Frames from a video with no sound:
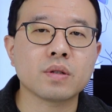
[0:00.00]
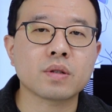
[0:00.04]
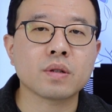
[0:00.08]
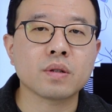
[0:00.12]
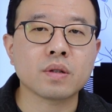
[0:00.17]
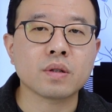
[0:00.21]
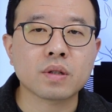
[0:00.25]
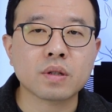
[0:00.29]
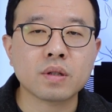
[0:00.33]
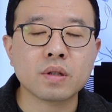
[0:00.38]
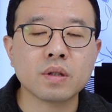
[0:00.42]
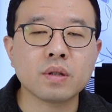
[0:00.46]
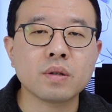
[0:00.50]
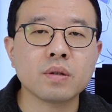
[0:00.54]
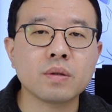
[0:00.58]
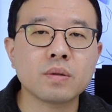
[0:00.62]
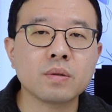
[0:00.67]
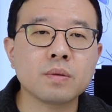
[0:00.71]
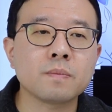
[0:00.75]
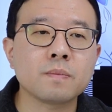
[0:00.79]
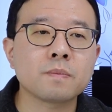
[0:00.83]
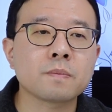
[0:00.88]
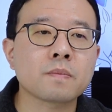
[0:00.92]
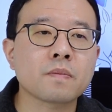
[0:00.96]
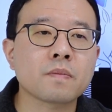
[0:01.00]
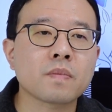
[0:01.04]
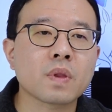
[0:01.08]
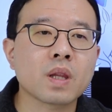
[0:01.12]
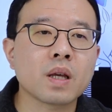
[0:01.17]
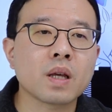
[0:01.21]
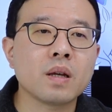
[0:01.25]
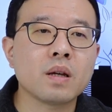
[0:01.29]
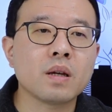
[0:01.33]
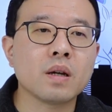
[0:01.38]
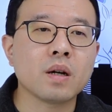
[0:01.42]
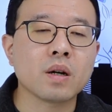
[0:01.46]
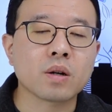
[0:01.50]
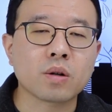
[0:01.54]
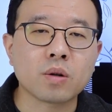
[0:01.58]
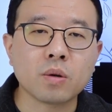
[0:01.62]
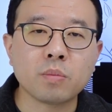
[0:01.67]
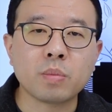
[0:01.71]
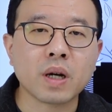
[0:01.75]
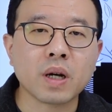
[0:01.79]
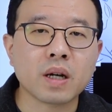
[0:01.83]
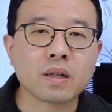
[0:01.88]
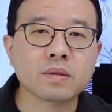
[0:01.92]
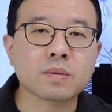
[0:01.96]
So it's still a
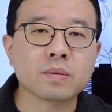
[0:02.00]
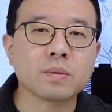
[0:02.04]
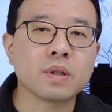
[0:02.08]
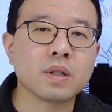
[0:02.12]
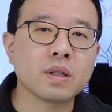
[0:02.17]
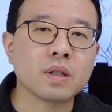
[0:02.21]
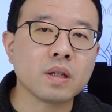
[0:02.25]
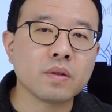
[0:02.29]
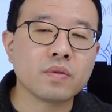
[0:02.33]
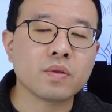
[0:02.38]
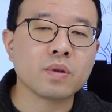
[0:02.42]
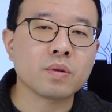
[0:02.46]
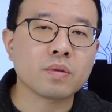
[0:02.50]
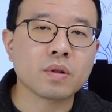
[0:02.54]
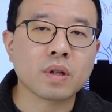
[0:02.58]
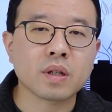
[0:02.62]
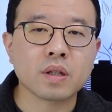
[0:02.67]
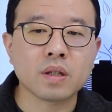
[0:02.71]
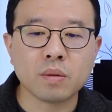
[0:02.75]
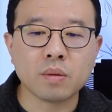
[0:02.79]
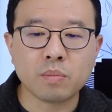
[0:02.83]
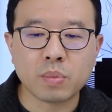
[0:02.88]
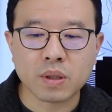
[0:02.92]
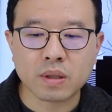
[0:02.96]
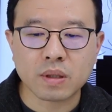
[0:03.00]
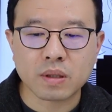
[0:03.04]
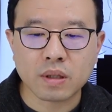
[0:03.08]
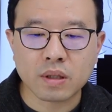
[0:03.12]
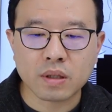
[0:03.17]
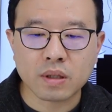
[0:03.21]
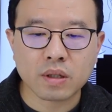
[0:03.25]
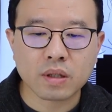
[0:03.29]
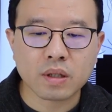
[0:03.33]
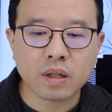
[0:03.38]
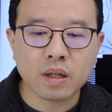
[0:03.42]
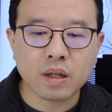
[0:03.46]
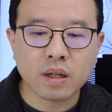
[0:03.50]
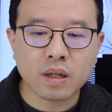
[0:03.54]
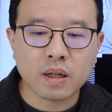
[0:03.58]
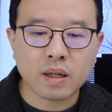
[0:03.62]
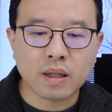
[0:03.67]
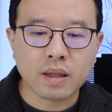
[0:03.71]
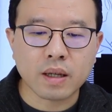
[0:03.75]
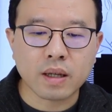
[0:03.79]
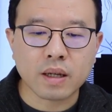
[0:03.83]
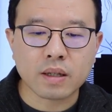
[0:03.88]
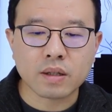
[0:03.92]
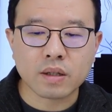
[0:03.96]
good pathway if you're running a business
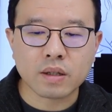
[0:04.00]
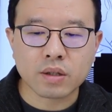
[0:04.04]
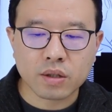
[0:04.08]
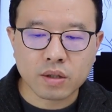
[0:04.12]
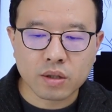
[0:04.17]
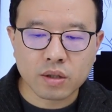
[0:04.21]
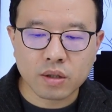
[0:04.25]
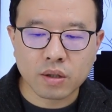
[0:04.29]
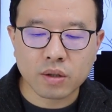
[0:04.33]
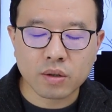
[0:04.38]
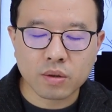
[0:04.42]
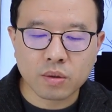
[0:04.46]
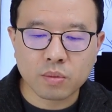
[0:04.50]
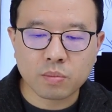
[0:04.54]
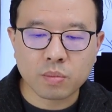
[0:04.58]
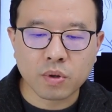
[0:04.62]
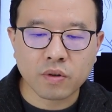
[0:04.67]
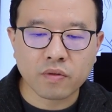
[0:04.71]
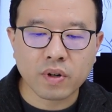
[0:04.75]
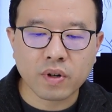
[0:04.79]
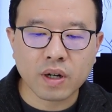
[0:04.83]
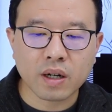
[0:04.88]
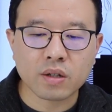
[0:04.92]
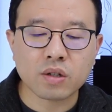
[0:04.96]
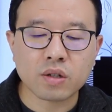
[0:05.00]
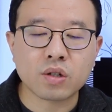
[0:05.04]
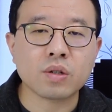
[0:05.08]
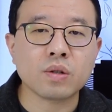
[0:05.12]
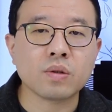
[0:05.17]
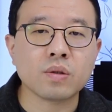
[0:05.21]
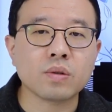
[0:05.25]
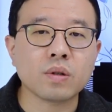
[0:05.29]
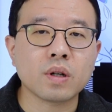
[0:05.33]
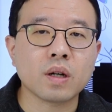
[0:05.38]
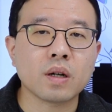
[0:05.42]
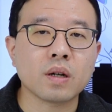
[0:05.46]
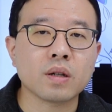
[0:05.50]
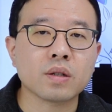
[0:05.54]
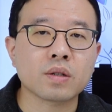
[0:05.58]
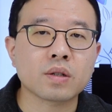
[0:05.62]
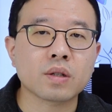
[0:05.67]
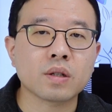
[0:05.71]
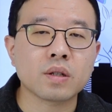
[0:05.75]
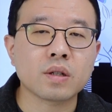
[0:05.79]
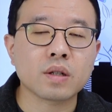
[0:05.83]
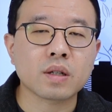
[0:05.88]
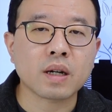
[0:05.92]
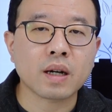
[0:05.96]
that they still provide you
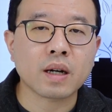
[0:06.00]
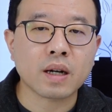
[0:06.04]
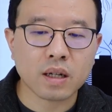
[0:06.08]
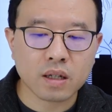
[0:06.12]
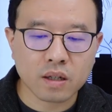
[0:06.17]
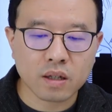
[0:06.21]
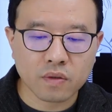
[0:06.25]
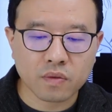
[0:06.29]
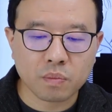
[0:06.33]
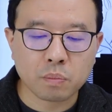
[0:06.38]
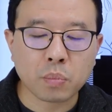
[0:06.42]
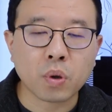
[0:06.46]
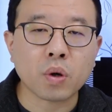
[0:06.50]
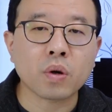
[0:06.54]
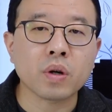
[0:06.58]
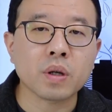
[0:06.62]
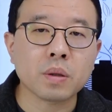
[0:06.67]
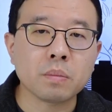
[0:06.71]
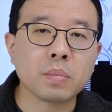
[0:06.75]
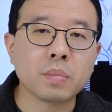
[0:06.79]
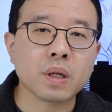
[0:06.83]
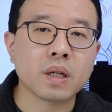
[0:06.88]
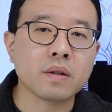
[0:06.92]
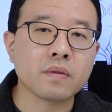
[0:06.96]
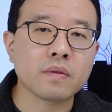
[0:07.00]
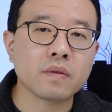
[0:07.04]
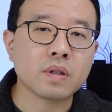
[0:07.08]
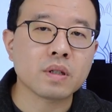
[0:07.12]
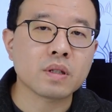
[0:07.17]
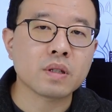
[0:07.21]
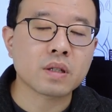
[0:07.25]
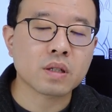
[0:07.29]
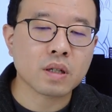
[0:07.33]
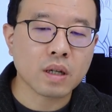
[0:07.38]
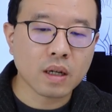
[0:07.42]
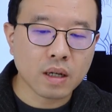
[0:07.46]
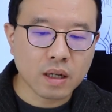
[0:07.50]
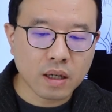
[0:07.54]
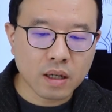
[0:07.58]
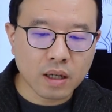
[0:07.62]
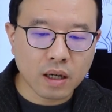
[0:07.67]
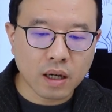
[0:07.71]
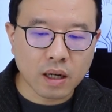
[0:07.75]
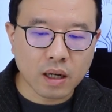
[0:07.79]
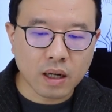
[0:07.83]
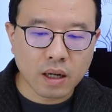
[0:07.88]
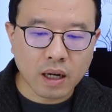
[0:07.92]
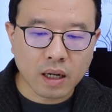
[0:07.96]
certain kind of point benefits
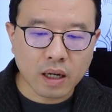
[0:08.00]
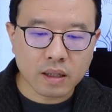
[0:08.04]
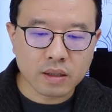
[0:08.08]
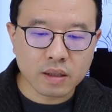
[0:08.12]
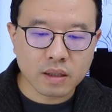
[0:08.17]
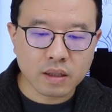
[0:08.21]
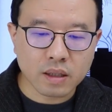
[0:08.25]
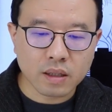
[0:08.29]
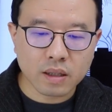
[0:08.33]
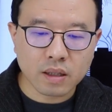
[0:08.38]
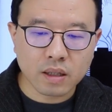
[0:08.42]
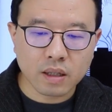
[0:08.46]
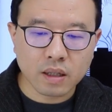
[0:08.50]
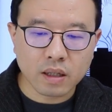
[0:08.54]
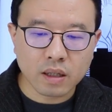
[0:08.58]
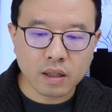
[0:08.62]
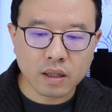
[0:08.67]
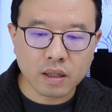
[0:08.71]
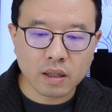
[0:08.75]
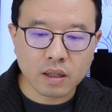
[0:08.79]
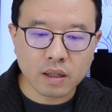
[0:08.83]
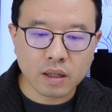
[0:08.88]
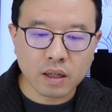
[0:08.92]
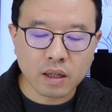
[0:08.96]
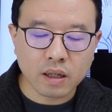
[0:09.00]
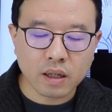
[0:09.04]
under the